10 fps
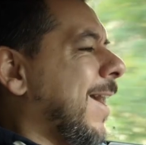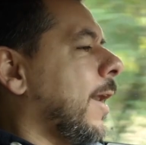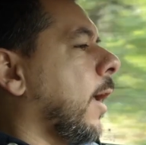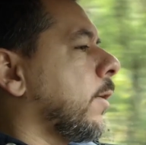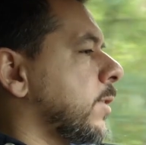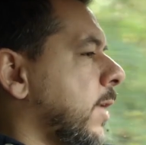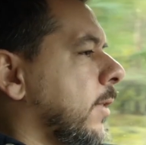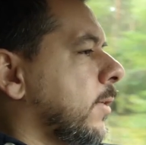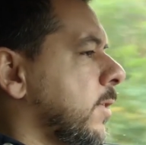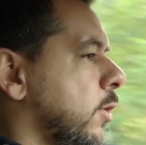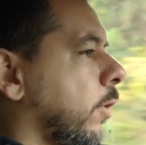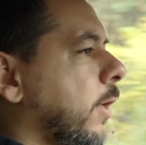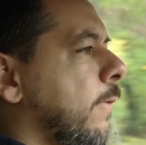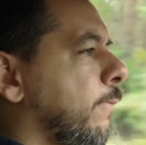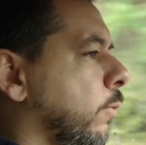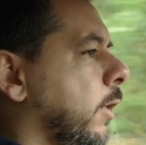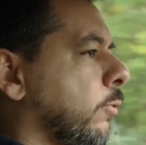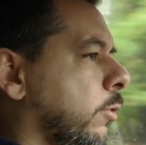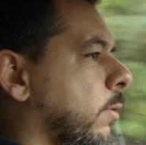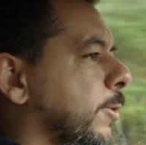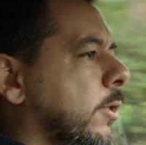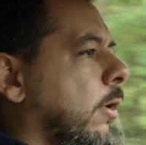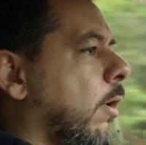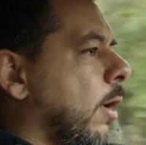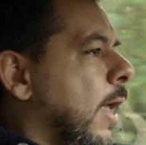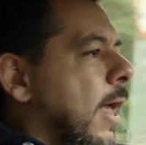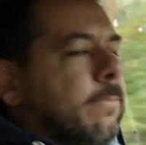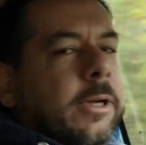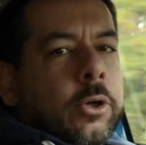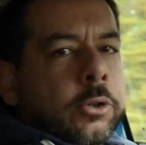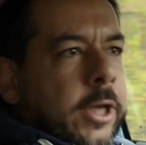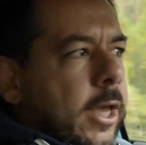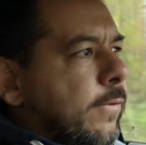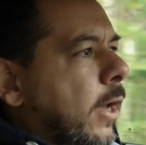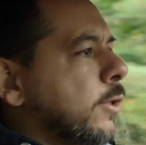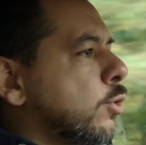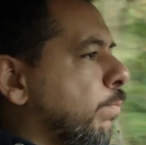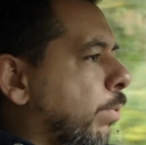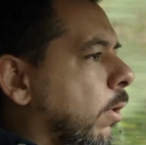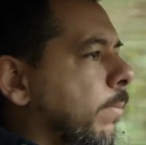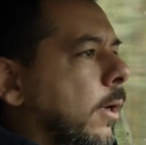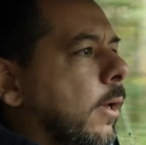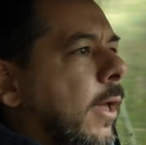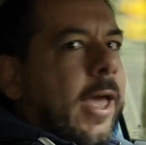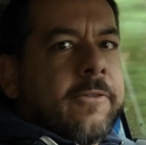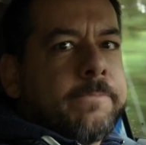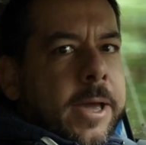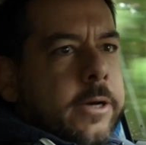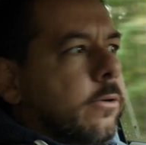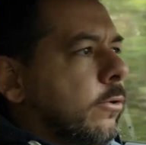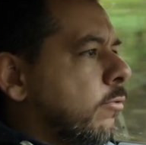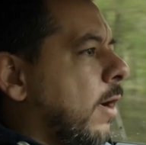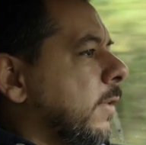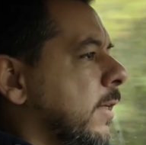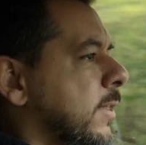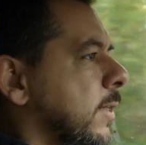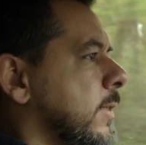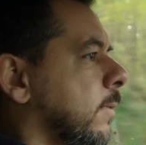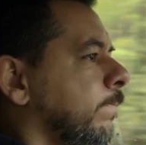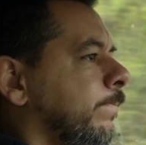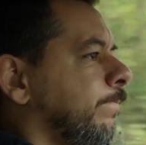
And I understand this is not a fully autonomous car, but Octavia and Superb have better travel assist.